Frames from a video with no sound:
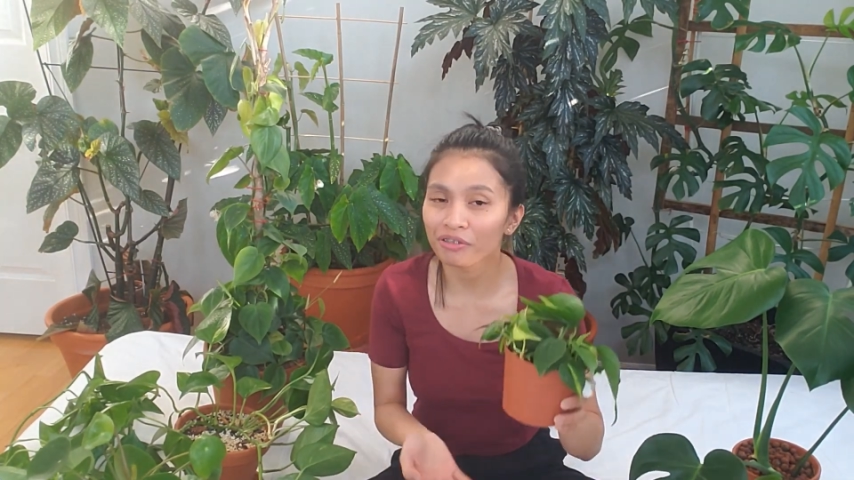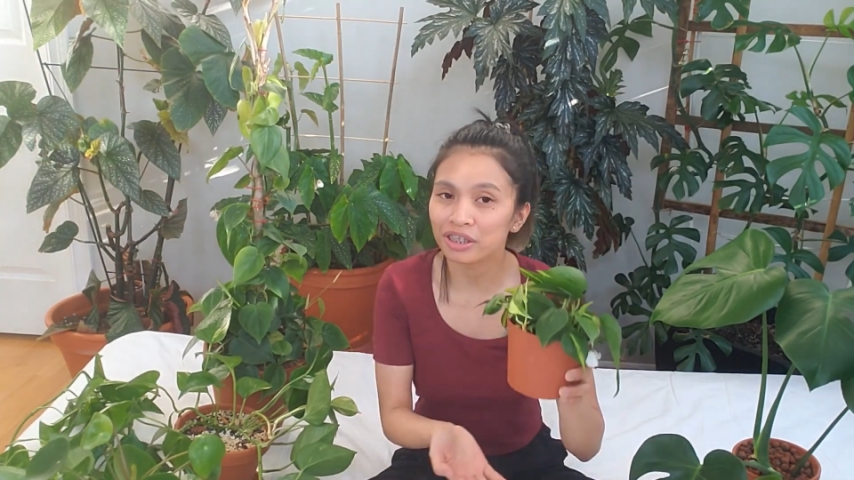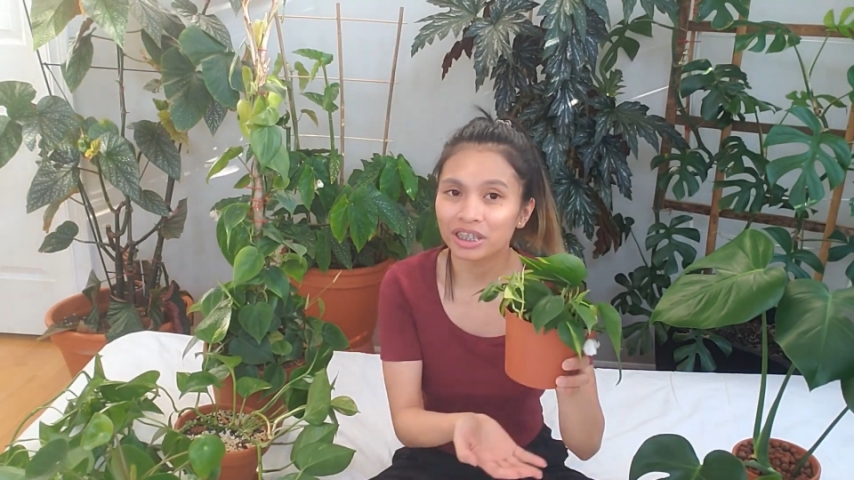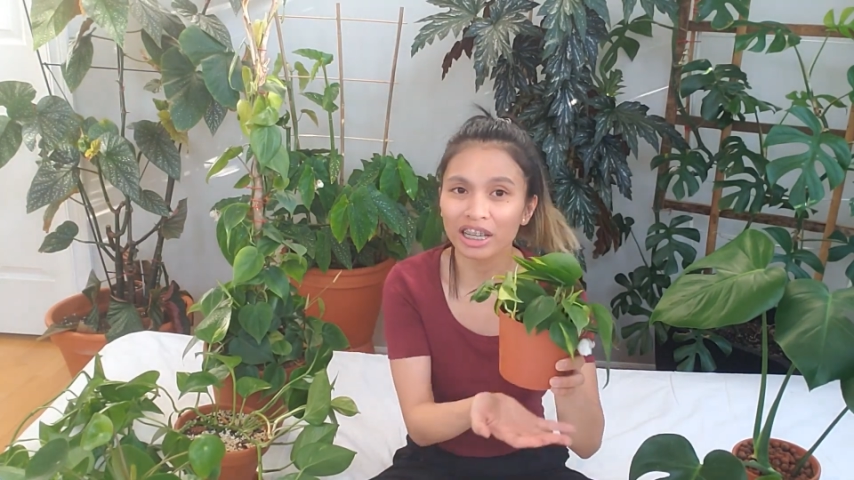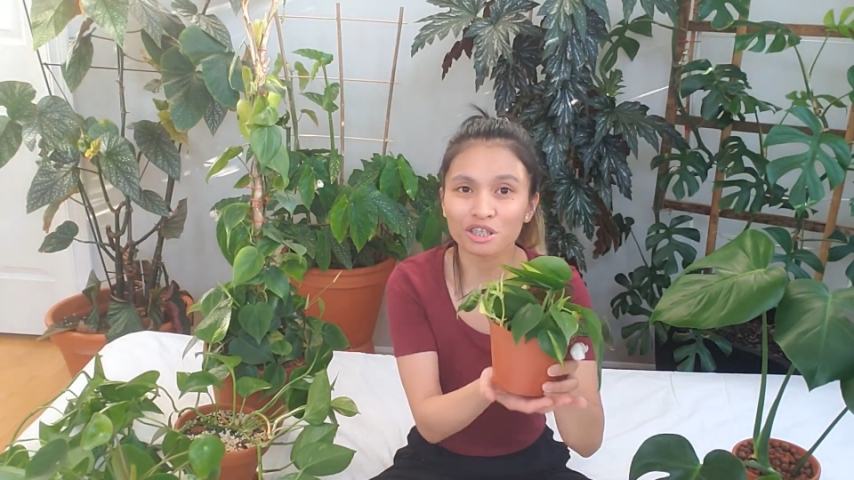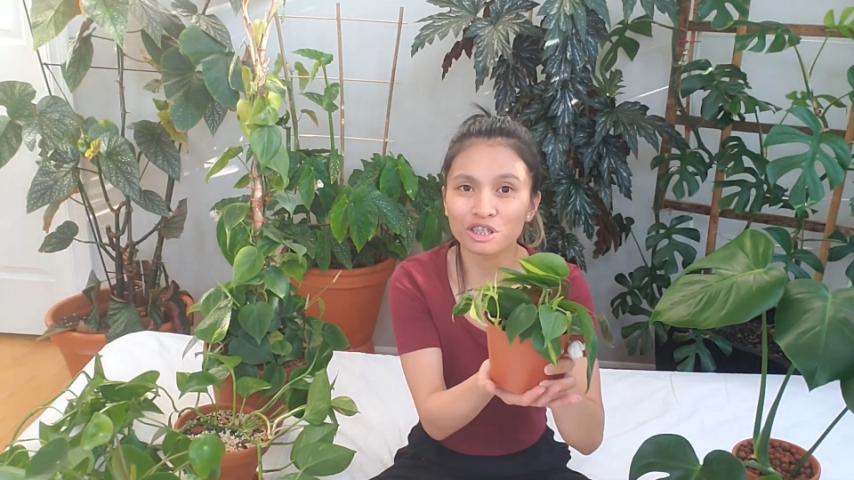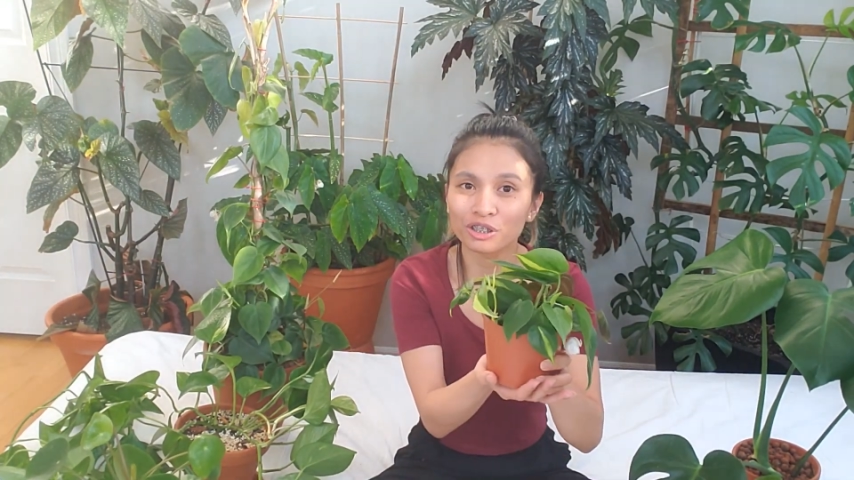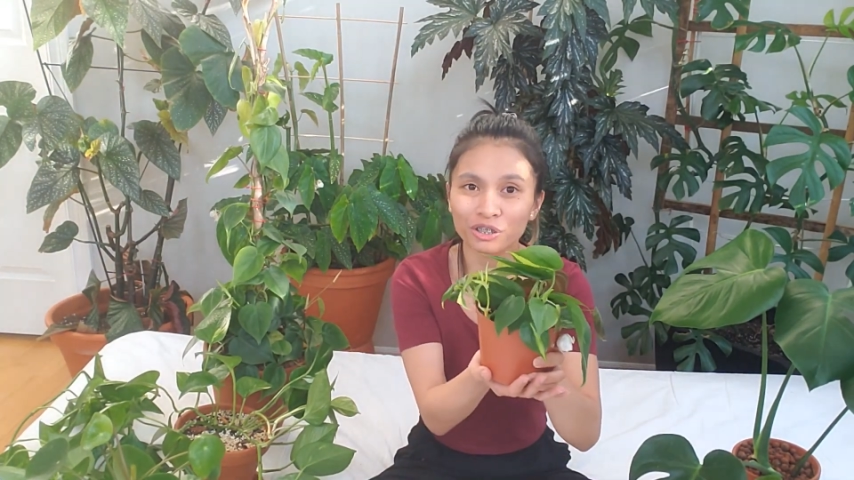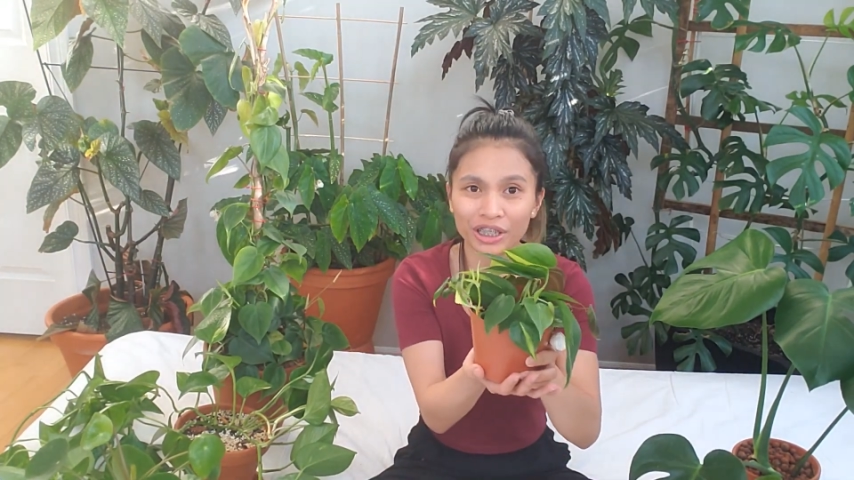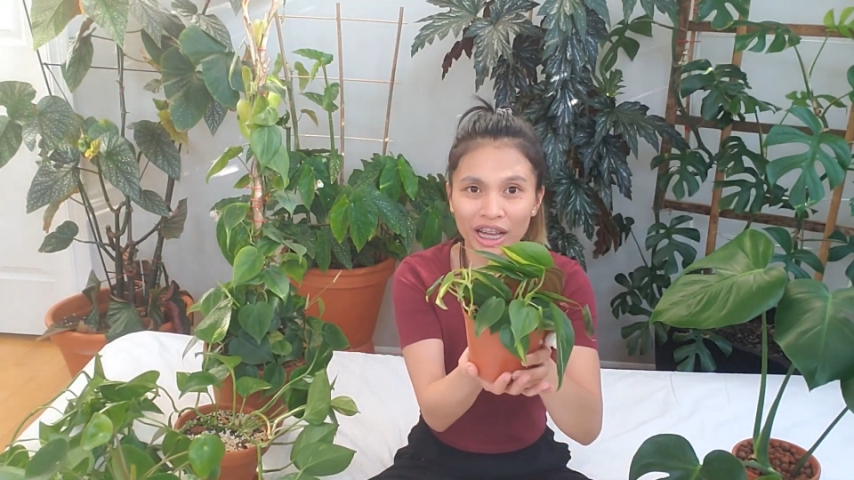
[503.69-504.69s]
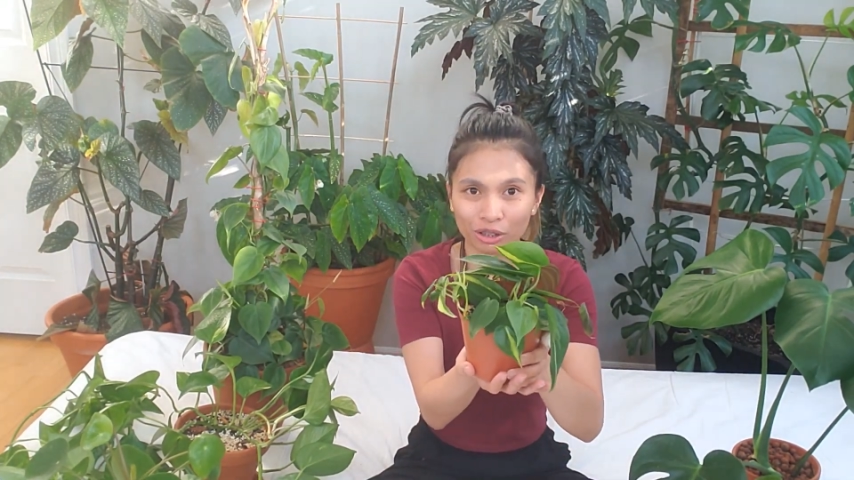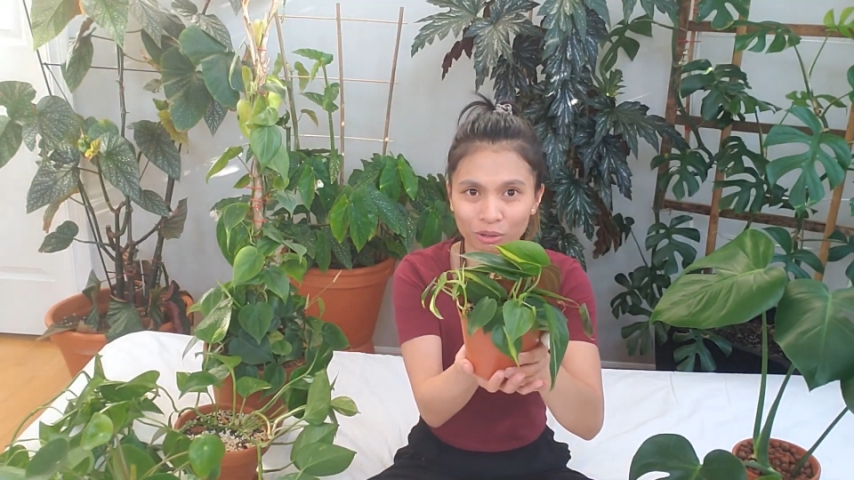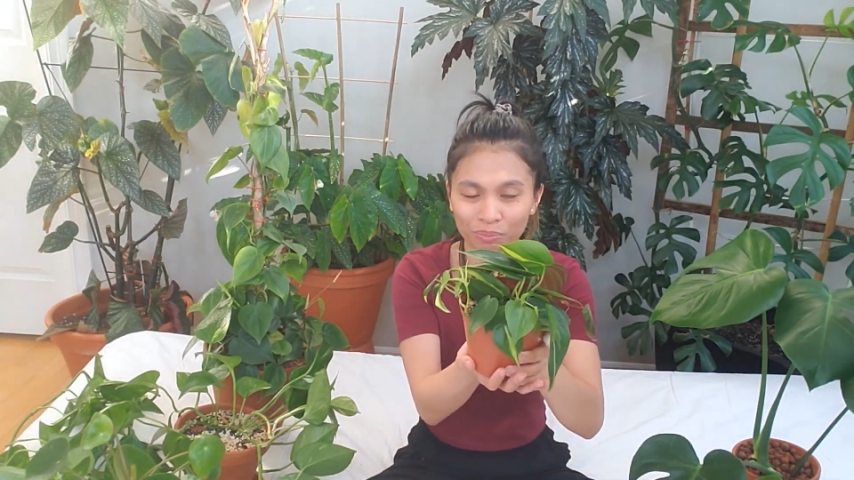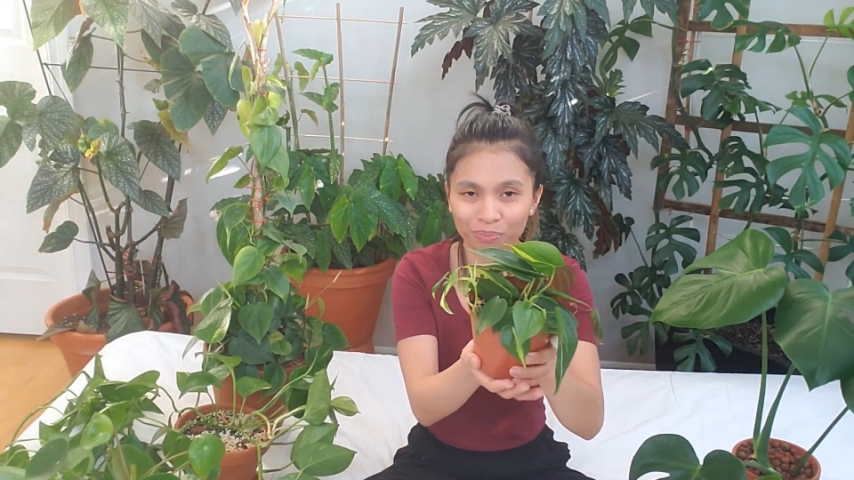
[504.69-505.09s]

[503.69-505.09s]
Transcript: Philodendron cordatum.